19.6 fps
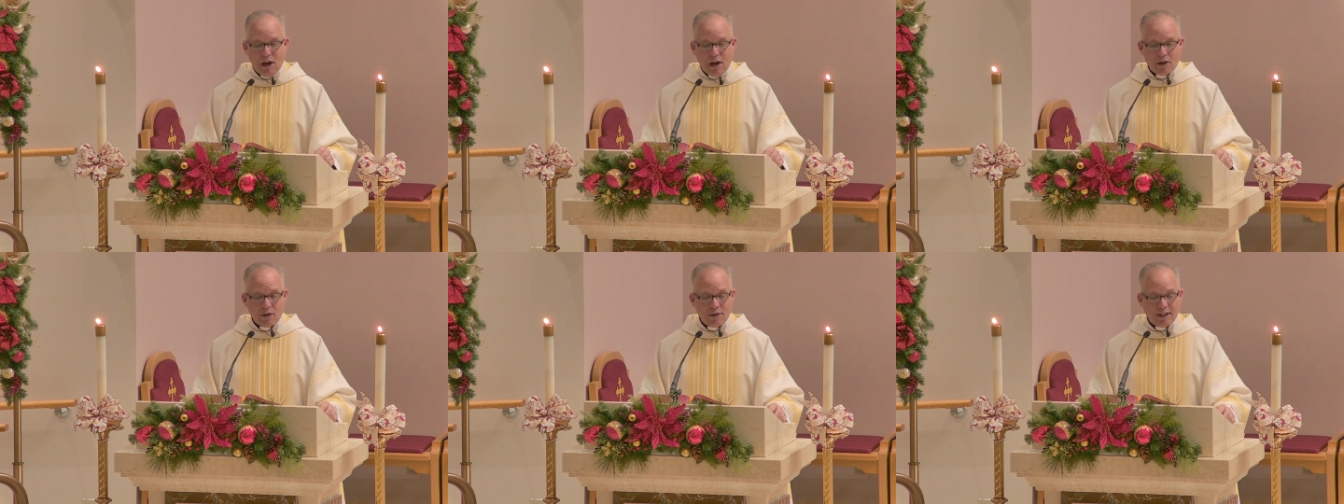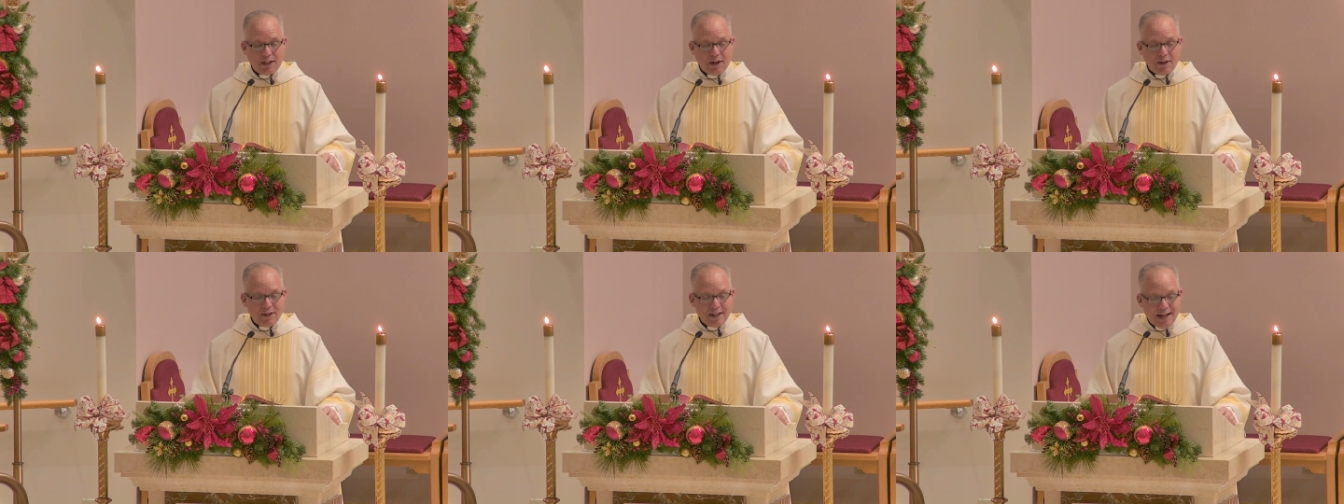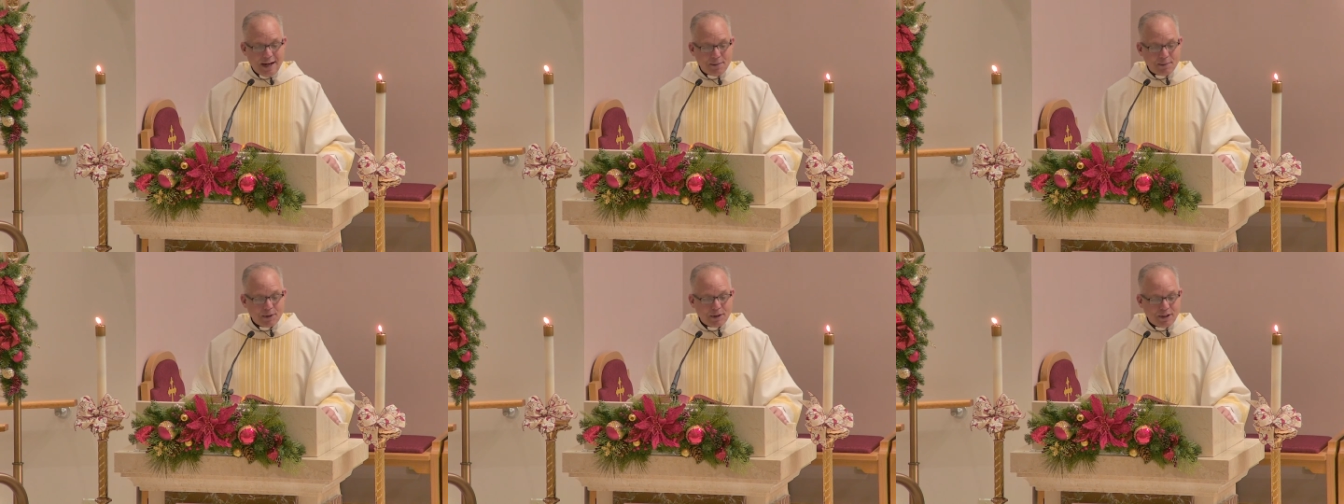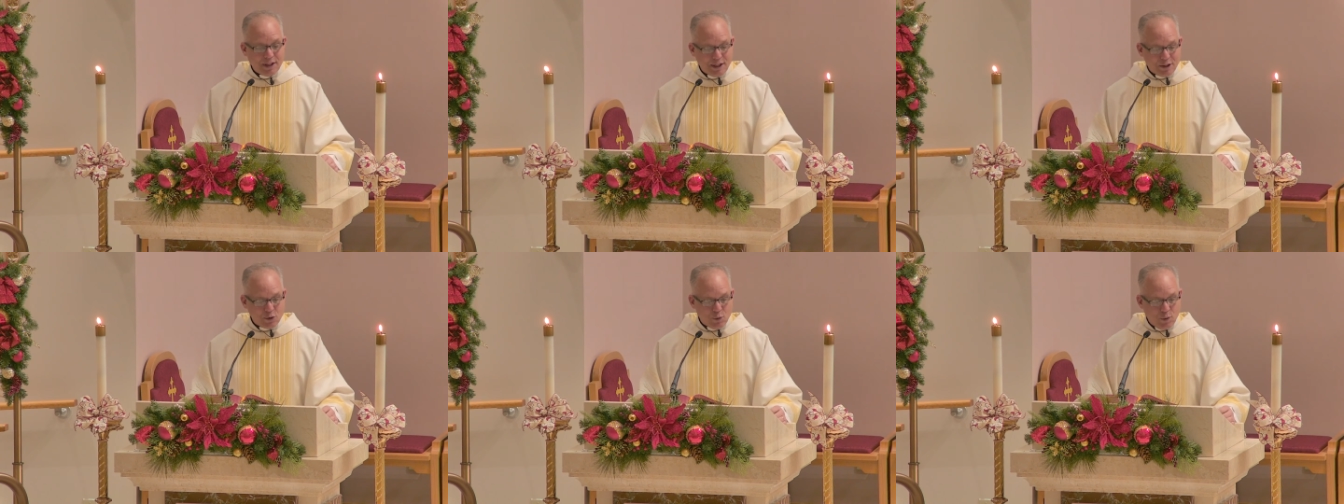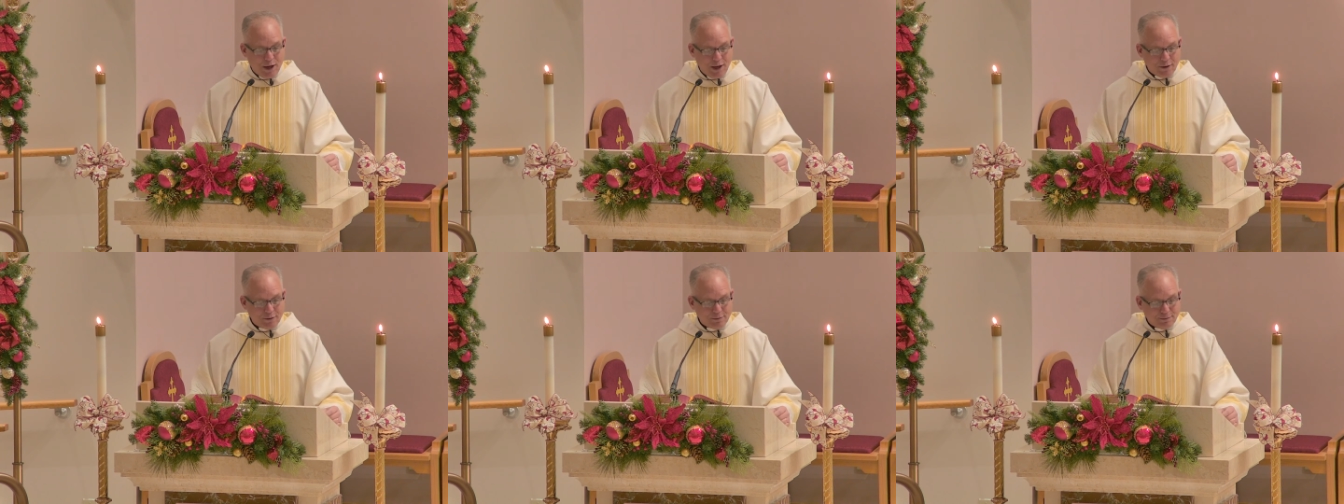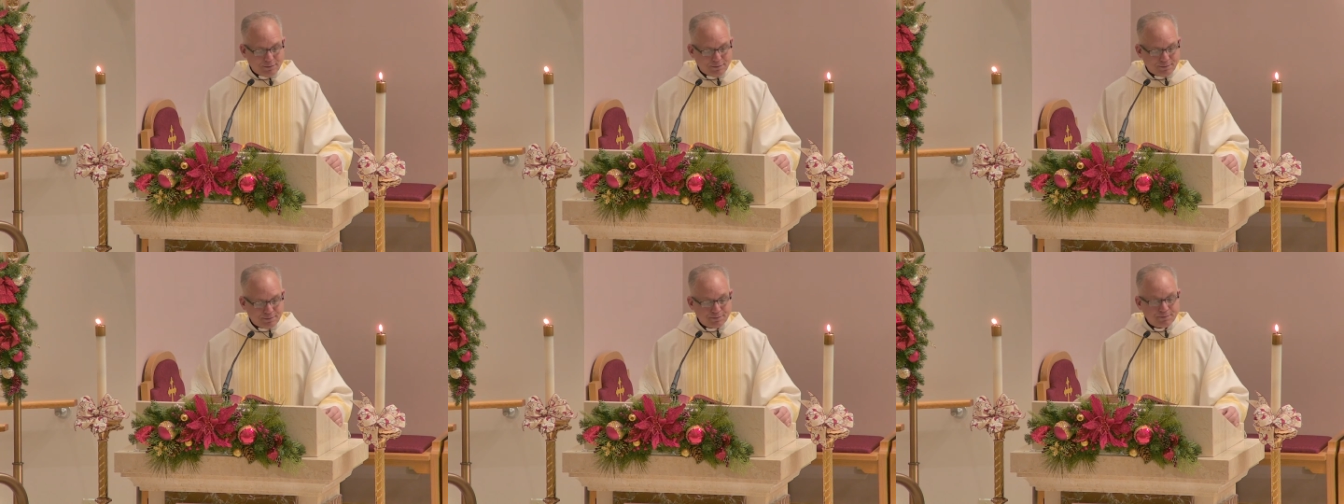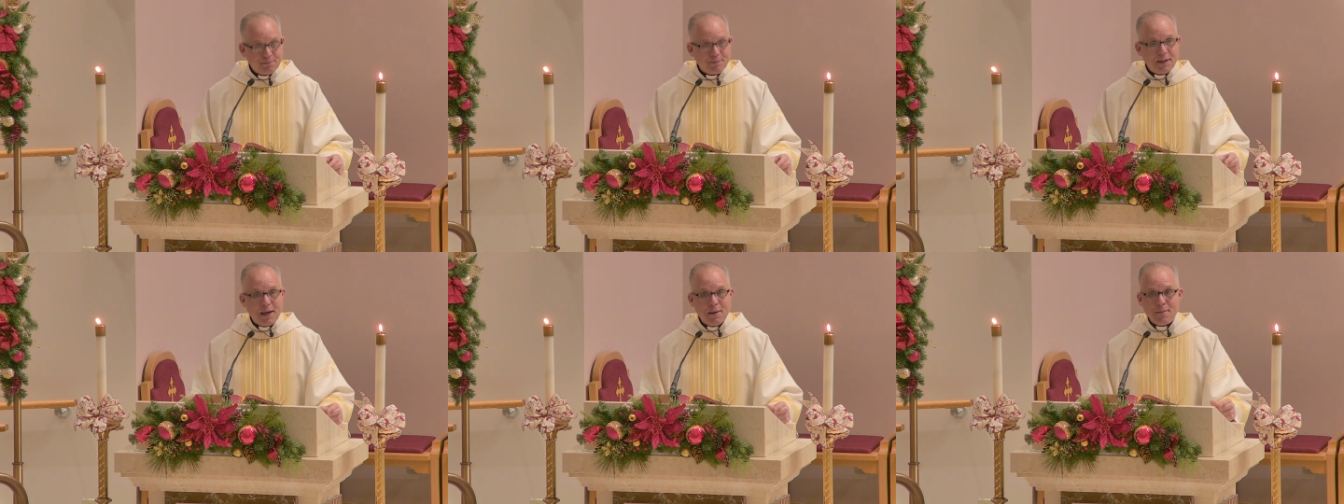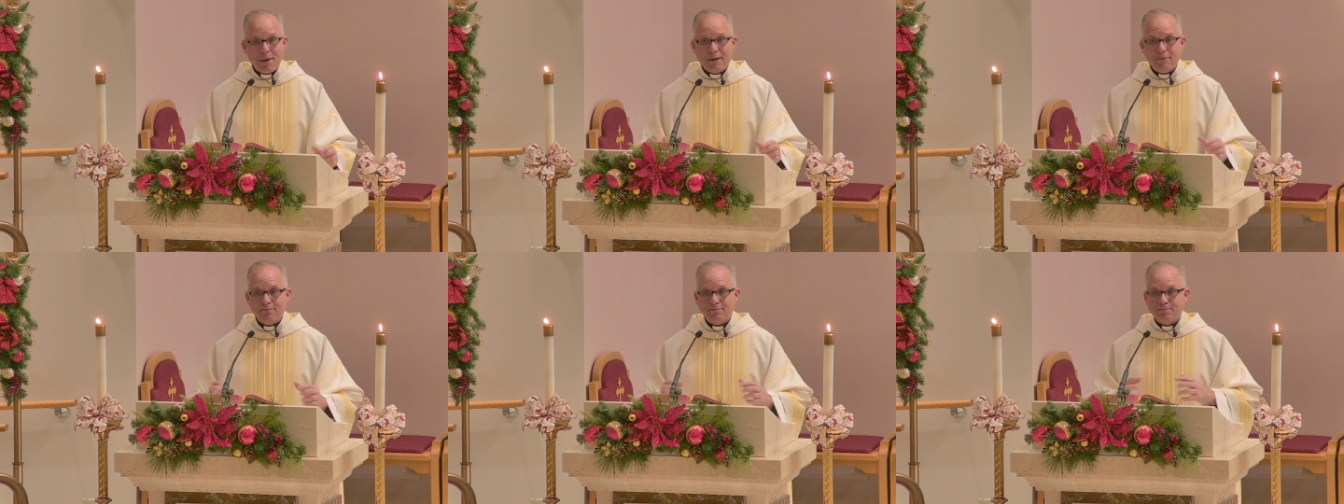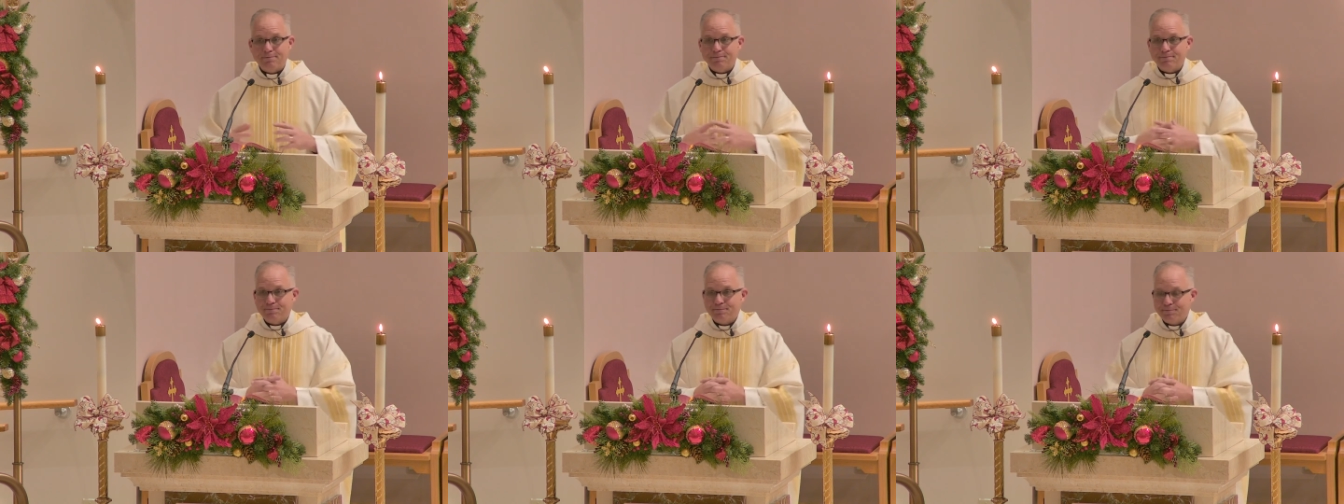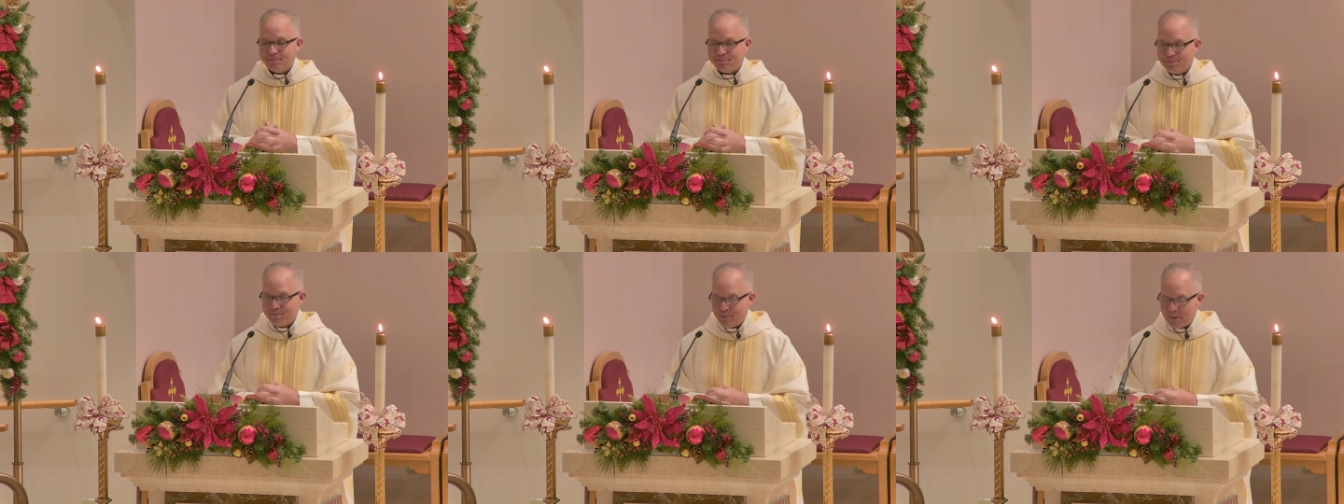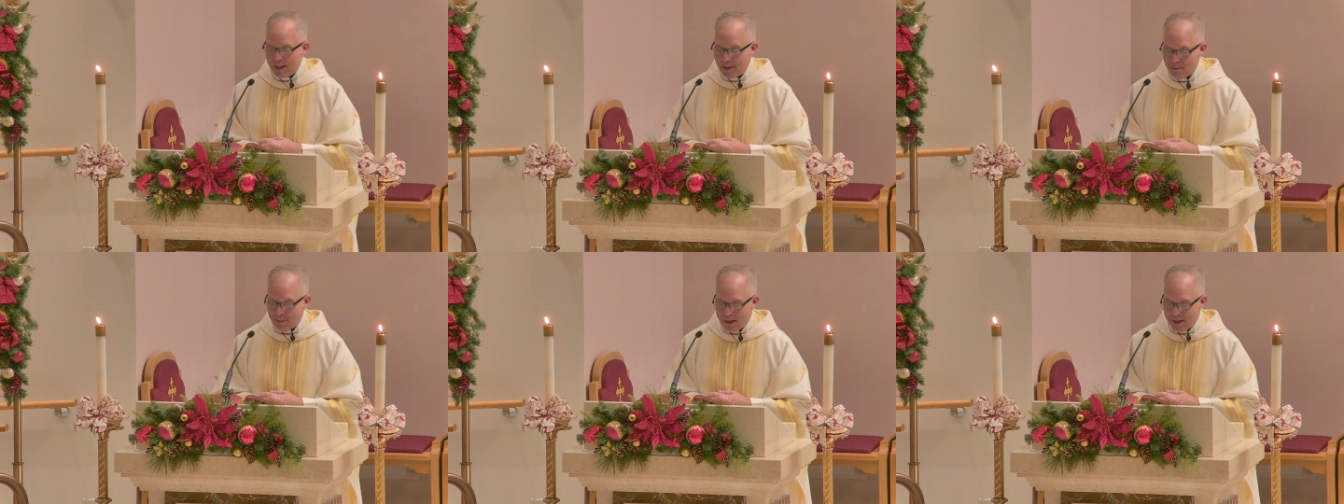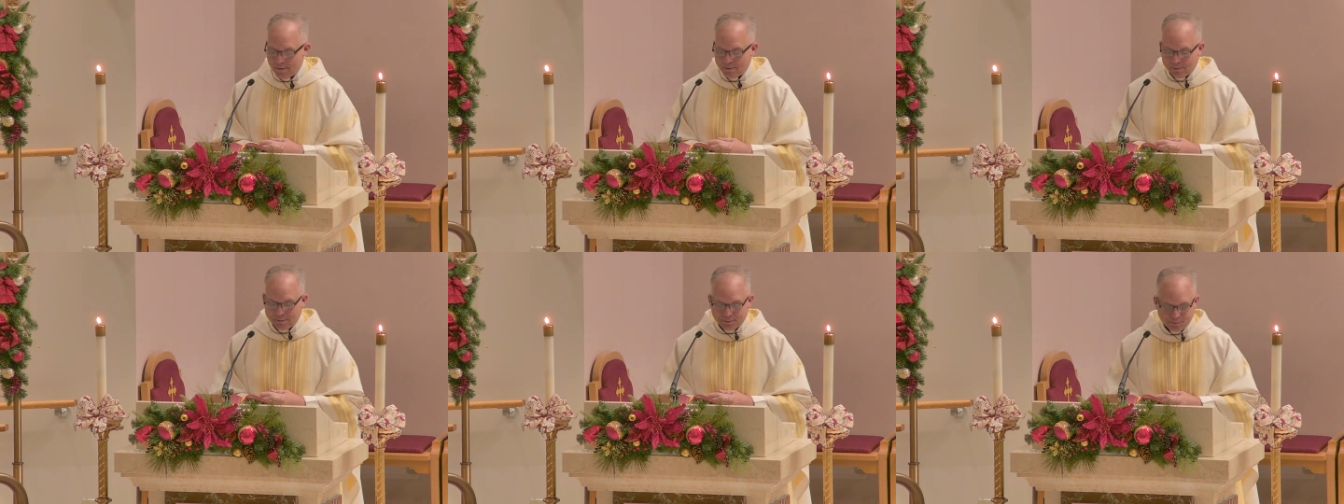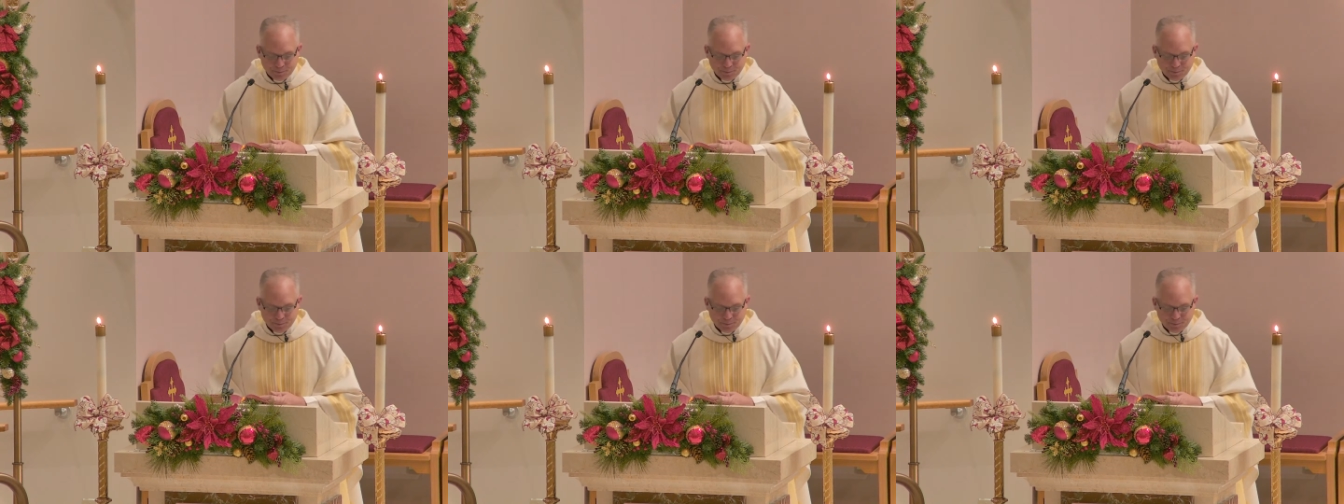honoring our neighbor as well. Amen? Amen.